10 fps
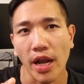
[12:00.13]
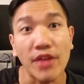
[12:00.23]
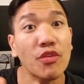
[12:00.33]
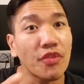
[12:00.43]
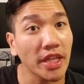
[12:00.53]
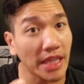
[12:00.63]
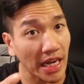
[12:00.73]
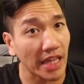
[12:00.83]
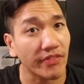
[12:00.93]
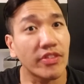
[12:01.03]
everything
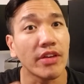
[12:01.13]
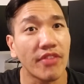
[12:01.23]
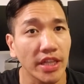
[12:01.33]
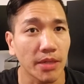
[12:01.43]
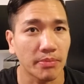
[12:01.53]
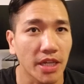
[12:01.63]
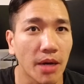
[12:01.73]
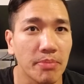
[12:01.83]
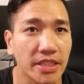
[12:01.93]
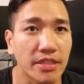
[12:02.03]
that I developed
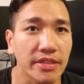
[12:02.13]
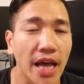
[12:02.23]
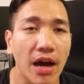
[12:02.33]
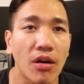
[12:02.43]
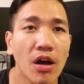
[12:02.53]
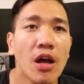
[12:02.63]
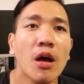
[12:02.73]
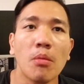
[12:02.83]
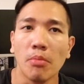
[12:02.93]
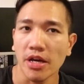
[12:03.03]
up until now.
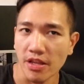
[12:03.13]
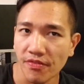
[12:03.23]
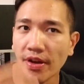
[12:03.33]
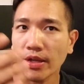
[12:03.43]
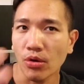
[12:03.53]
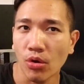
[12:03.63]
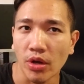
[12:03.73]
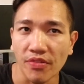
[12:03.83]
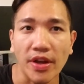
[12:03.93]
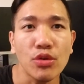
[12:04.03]
But if I go,
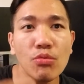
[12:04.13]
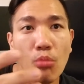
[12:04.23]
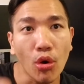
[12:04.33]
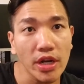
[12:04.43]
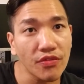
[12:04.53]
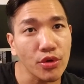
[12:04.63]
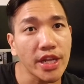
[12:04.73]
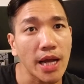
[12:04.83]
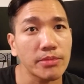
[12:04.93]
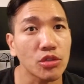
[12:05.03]
if I do more than three
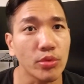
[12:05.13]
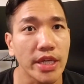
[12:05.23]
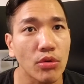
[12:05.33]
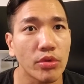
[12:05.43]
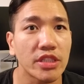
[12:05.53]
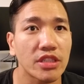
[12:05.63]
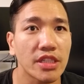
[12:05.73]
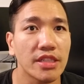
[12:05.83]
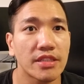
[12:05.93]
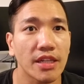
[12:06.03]
times a week, which
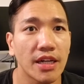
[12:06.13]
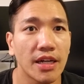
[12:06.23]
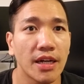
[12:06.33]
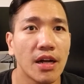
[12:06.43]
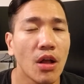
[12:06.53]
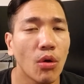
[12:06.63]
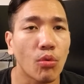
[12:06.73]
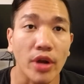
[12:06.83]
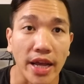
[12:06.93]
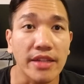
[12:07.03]
is uh,
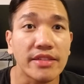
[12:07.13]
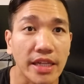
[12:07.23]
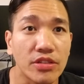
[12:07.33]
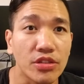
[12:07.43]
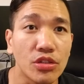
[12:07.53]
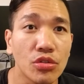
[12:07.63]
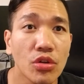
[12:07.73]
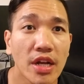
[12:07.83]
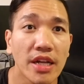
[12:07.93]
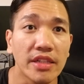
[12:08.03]
what I intend to
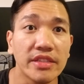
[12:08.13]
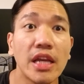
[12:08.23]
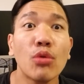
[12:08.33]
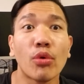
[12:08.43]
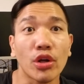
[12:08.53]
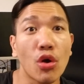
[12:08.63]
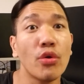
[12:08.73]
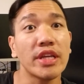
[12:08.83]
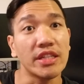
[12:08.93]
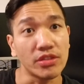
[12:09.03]
do, then we're
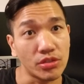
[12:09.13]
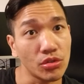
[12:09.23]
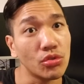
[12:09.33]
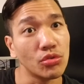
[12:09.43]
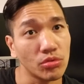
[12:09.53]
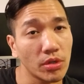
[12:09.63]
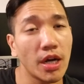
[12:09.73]
going into